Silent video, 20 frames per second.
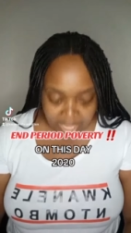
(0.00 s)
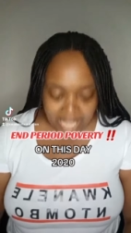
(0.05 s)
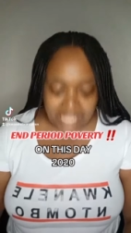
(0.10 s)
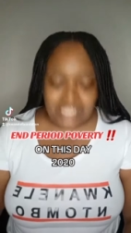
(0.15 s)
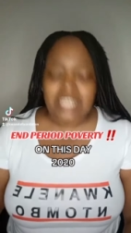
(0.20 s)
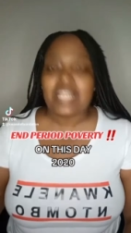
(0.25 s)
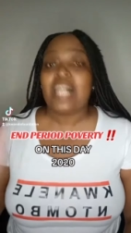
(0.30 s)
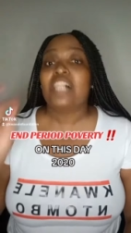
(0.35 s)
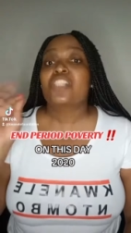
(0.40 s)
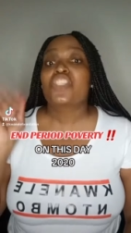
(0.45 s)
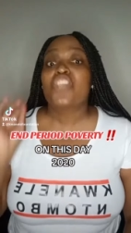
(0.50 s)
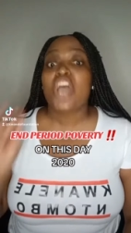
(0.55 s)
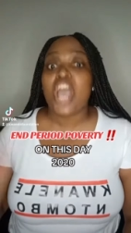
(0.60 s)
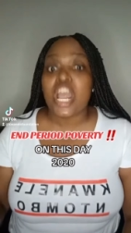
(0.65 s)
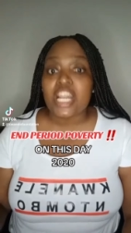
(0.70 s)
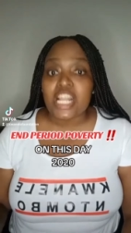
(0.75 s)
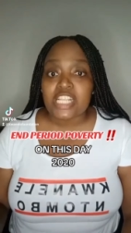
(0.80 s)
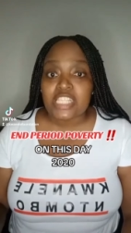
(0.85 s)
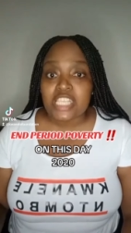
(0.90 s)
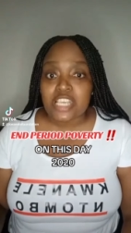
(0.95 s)
it's an
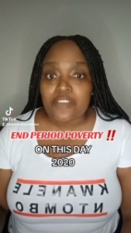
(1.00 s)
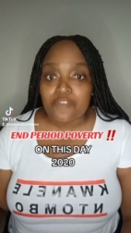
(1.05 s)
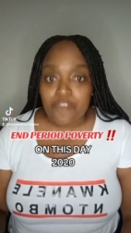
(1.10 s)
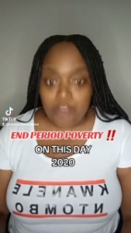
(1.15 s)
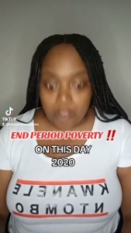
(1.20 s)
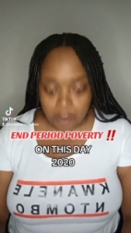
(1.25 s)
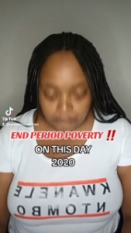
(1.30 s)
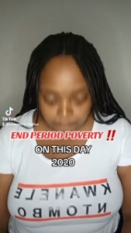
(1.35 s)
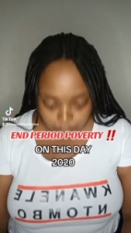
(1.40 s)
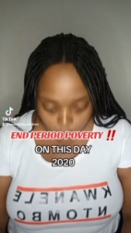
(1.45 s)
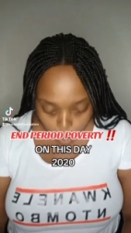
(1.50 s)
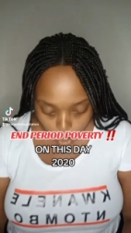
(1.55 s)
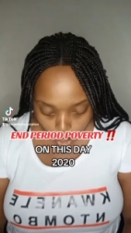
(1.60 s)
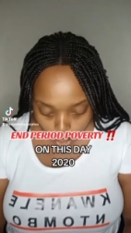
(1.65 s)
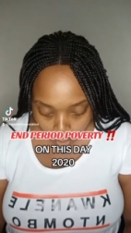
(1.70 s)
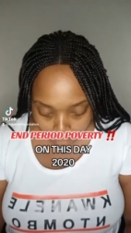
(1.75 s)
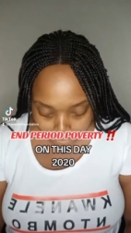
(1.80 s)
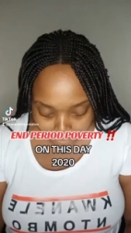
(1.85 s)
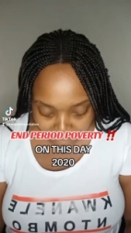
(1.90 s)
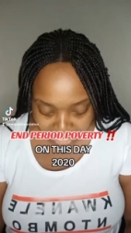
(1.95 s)
alternative
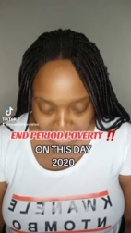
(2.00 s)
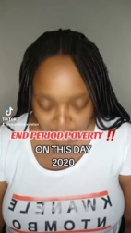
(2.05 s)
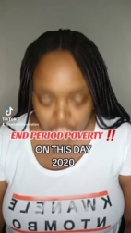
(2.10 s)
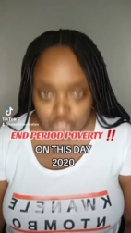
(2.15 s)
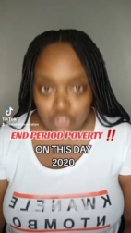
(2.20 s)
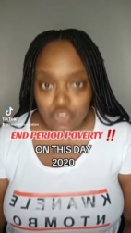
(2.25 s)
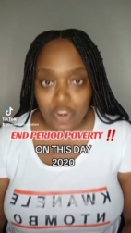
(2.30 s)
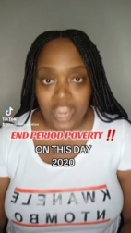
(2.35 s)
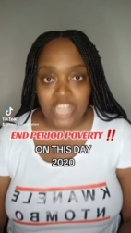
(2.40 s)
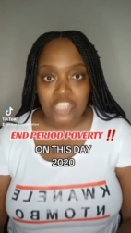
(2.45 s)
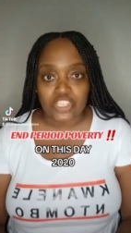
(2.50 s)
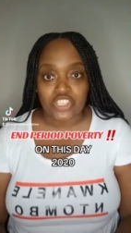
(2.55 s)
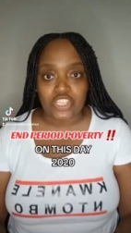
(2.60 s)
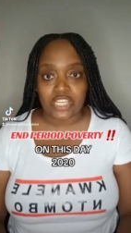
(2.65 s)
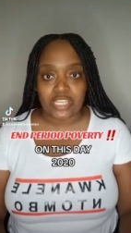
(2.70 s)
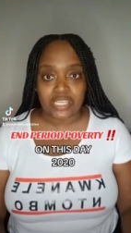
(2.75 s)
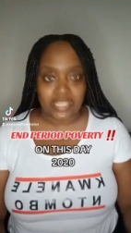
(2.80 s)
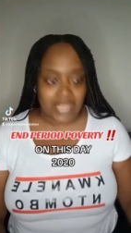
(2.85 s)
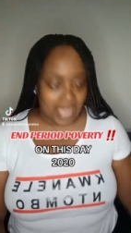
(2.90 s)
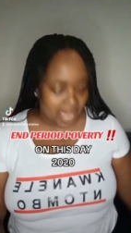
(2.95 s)
for
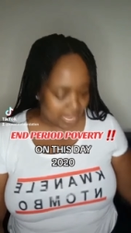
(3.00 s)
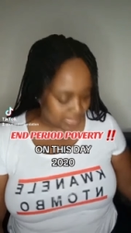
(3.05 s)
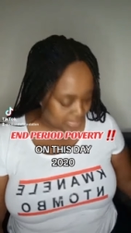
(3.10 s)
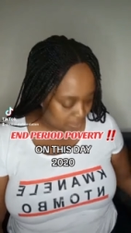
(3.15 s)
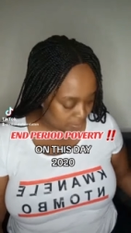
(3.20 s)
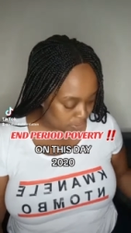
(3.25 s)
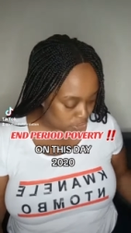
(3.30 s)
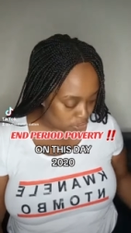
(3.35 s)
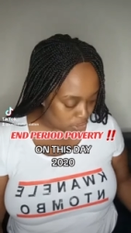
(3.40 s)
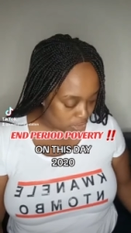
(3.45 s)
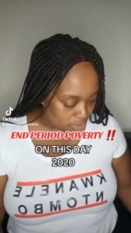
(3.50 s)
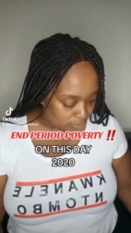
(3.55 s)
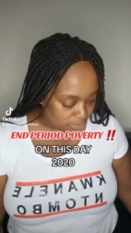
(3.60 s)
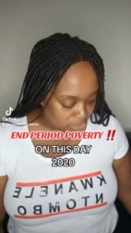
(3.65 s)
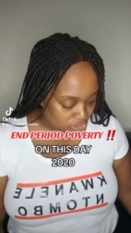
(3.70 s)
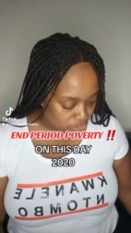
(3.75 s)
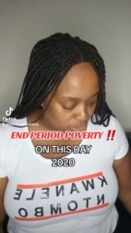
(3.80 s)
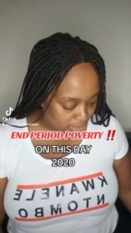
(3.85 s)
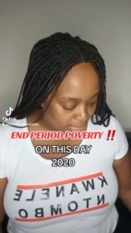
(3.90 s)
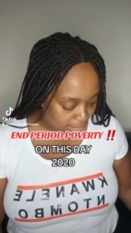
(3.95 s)
menstruation, guys. Let me show you the
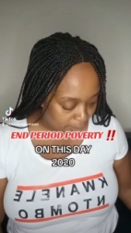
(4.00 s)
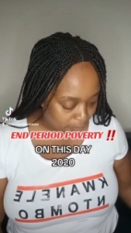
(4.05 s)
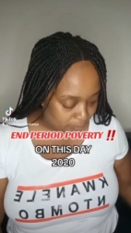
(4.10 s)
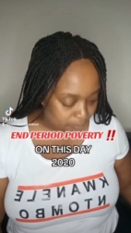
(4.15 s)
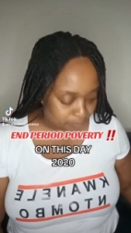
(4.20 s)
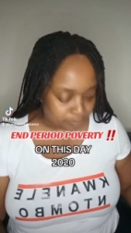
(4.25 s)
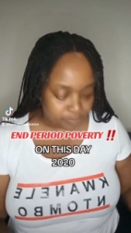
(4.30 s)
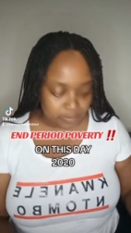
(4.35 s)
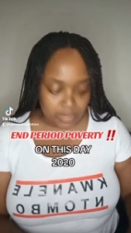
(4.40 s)
menstrual cup.